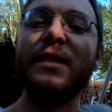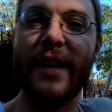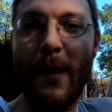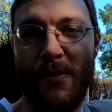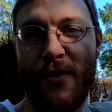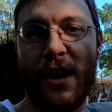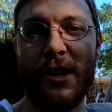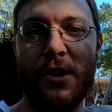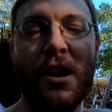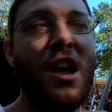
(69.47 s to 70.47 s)
a depth
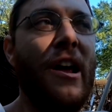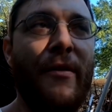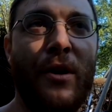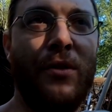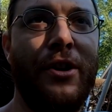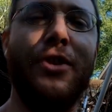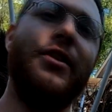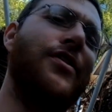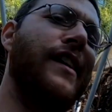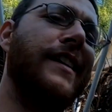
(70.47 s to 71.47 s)
finder. The only
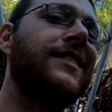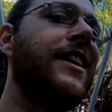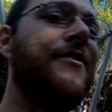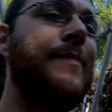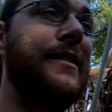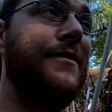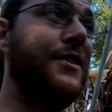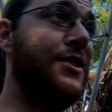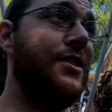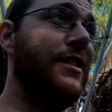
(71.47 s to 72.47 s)
good thing is I've been
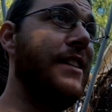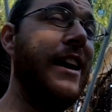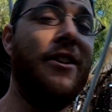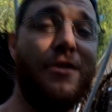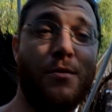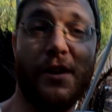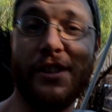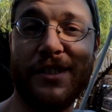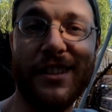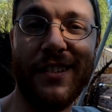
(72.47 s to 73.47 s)
fishing the area. We're
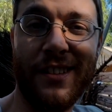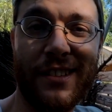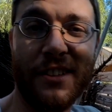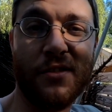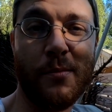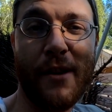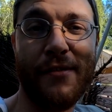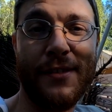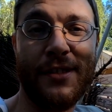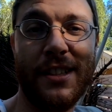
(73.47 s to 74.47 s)
gonna sink these things for about
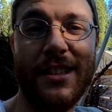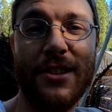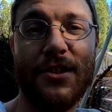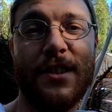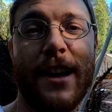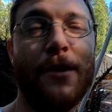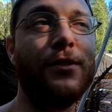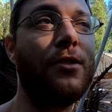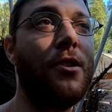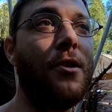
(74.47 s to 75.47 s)
15 years now,
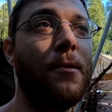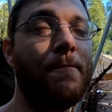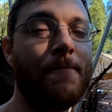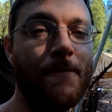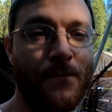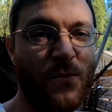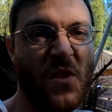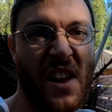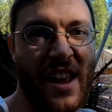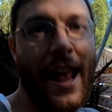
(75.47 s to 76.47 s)
so
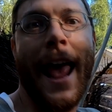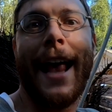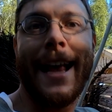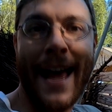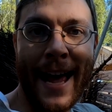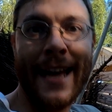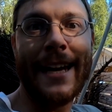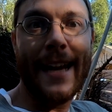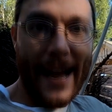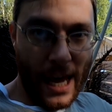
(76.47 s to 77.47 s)

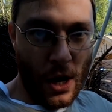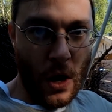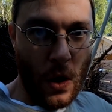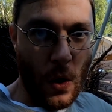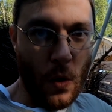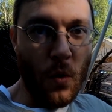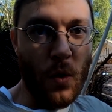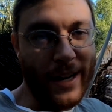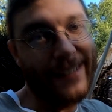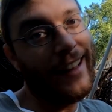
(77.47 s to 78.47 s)
kinda know
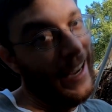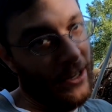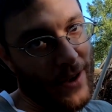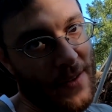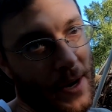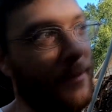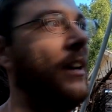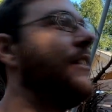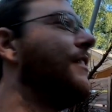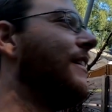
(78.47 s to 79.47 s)
what it's like around
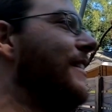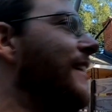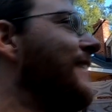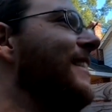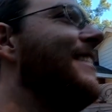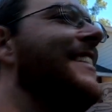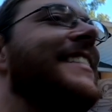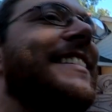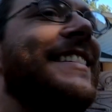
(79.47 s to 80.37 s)
there.